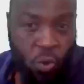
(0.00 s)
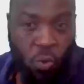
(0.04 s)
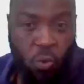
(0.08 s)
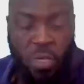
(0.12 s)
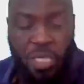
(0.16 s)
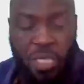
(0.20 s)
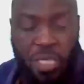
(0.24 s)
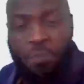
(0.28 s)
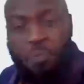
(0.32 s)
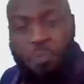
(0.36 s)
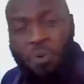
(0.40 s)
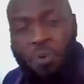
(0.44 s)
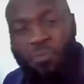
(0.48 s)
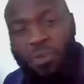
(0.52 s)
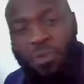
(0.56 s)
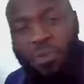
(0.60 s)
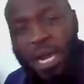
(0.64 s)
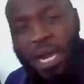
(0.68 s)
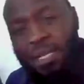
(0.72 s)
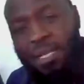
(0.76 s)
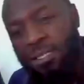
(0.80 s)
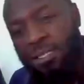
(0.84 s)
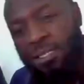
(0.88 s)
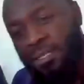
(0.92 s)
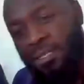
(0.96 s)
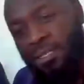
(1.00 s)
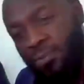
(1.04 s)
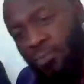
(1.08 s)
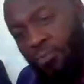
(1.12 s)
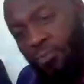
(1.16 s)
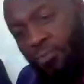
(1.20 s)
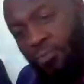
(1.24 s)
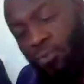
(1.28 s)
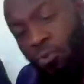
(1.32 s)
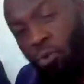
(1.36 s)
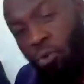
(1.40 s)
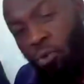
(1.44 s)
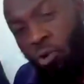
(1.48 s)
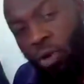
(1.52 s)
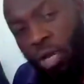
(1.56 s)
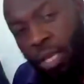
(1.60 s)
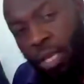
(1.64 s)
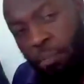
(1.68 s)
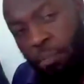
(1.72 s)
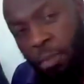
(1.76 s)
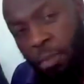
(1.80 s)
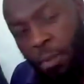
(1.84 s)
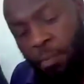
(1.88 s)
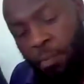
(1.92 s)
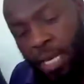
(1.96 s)
which provides for
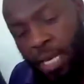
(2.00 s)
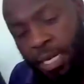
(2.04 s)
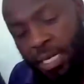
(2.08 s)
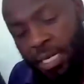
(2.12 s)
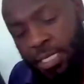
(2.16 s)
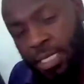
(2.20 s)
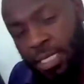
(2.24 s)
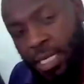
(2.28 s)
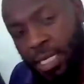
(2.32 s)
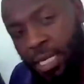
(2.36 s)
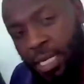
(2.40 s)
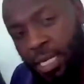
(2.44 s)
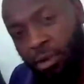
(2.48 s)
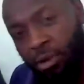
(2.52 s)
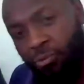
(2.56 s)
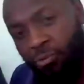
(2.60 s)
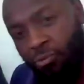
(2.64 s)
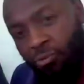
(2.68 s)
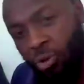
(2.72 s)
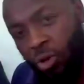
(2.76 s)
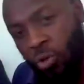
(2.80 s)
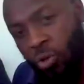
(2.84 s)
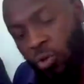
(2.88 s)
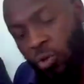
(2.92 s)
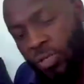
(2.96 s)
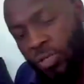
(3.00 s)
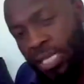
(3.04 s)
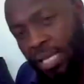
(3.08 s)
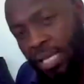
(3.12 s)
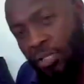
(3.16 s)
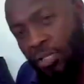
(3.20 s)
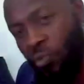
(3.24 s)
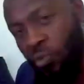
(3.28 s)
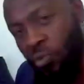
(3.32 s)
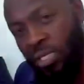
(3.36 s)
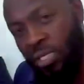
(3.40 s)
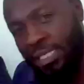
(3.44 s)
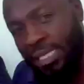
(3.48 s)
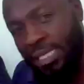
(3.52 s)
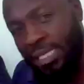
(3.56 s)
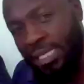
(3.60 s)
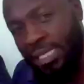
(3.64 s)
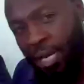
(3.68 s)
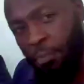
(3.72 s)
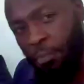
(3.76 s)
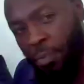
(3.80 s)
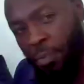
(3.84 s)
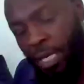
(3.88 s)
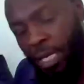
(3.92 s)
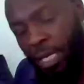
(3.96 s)
capability for users to
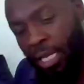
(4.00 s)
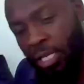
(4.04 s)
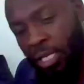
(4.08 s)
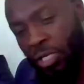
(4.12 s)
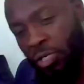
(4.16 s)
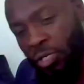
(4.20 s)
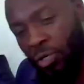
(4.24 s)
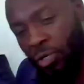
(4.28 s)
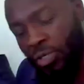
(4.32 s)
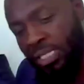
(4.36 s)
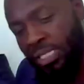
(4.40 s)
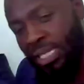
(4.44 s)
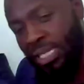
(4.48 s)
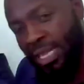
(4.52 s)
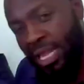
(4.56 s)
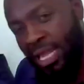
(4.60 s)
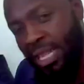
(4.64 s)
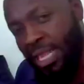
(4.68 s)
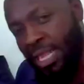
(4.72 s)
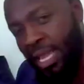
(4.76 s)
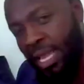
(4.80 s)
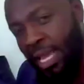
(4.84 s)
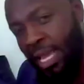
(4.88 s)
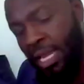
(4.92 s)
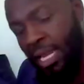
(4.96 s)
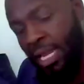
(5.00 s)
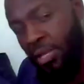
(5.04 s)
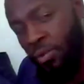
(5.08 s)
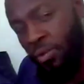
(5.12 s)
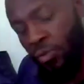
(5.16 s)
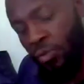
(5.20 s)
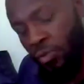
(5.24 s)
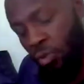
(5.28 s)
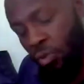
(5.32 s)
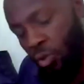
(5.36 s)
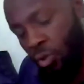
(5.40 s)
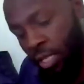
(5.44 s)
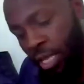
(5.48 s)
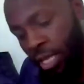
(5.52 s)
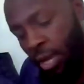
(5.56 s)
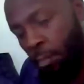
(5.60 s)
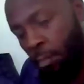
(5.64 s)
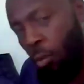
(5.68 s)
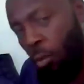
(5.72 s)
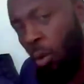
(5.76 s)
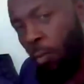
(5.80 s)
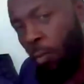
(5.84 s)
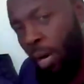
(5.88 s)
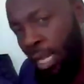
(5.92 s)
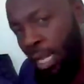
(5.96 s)
design applications that they can use on their
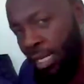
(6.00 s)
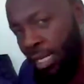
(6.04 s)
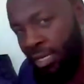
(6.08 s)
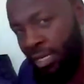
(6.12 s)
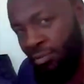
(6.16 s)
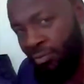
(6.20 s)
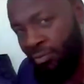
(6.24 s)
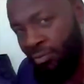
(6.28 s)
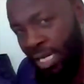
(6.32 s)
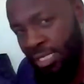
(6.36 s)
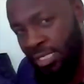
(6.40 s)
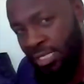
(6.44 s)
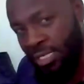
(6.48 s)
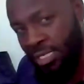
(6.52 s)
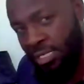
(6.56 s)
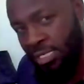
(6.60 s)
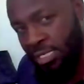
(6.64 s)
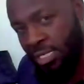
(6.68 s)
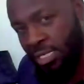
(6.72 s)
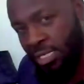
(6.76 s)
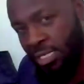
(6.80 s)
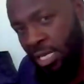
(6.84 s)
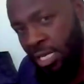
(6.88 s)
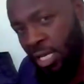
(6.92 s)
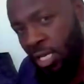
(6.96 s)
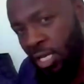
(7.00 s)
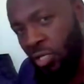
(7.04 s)
mobile devices.